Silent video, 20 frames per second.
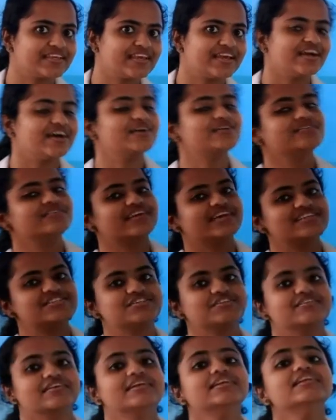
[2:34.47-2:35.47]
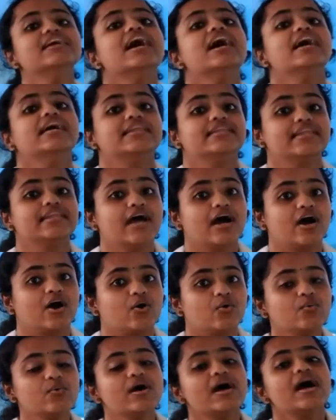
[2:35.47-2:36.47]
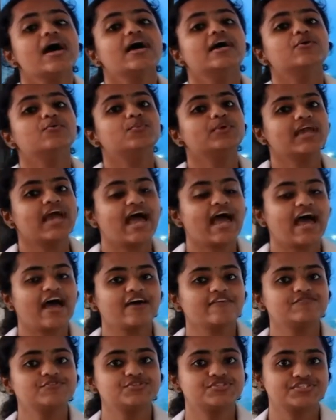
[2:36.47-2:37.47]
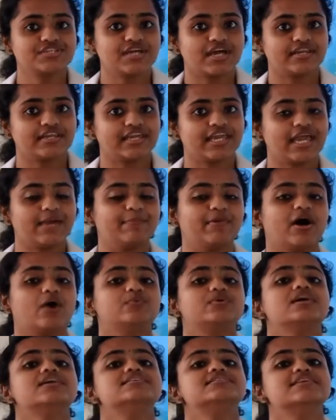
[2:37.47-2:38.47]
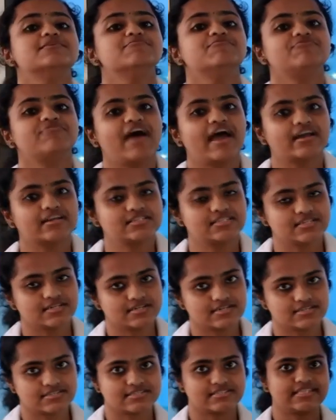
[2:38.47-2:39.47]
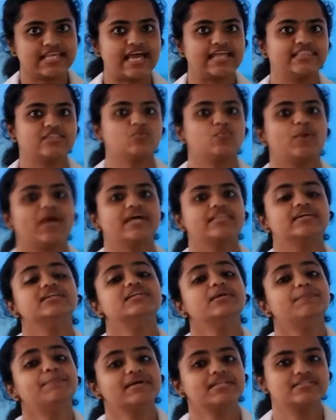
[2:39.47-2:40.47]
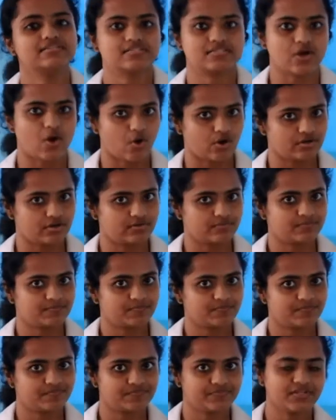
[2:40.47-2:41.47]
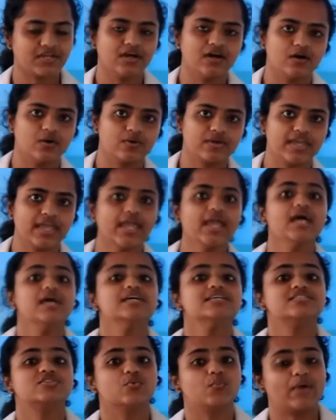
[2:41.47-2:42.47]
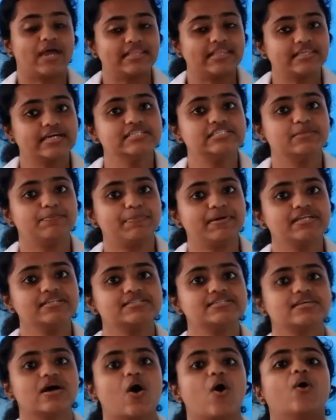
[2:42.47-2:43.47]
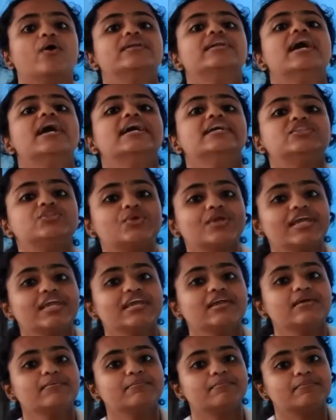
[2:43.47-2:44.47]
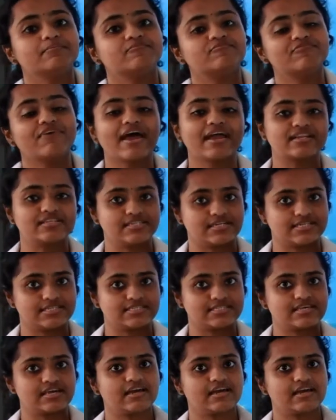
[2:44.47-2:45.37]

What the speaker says: Okay, children, now we have to study about some factors that the weather depends on. Okay, so weather depends on three factors.